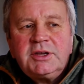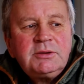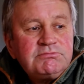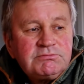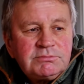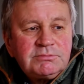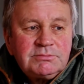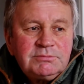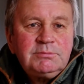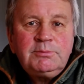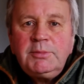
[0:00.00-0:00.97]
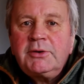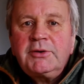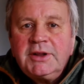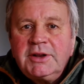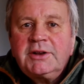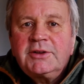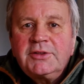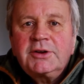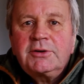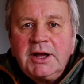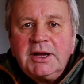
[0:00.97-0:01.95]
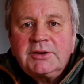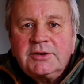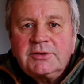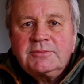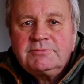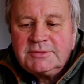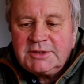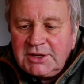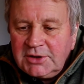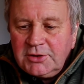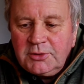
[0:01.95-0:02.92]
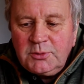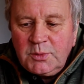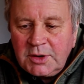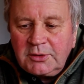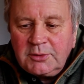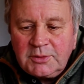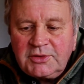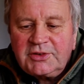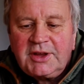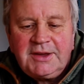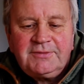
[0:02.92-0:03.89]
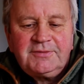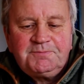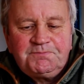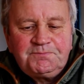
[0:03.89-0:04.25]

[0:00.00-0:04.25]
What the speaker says: He buried it in the ground. He knew where it was safe.